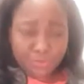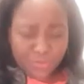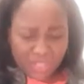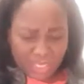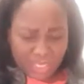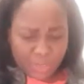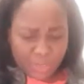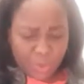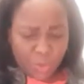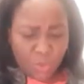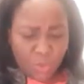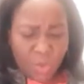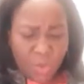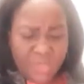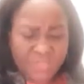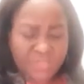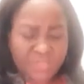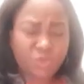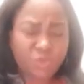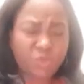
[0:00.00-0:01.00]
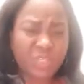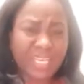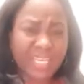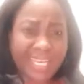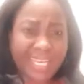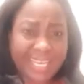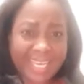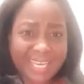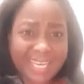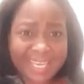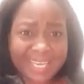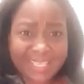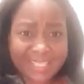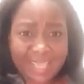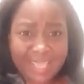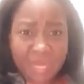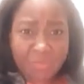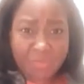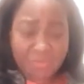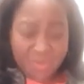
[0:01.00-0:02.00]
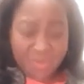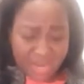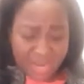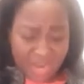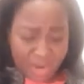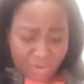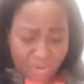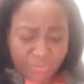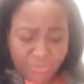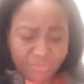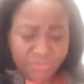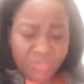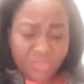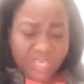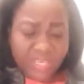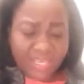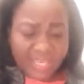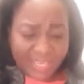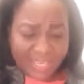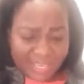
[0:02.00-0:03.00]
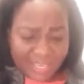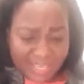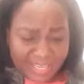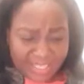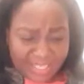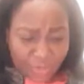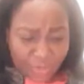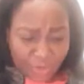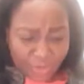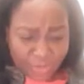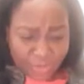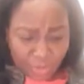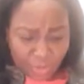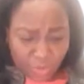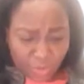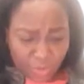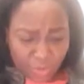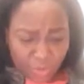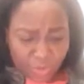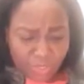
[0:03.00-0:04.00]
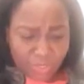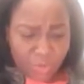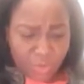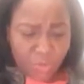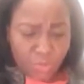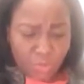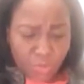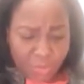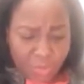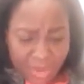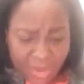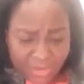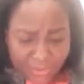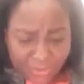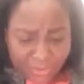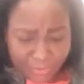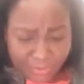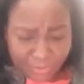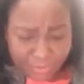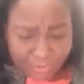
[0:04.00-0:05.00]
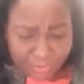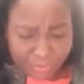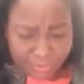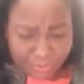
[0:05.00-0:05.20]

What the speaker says: Okay, so once you declare it, I break out, the angel of the Lord will back you.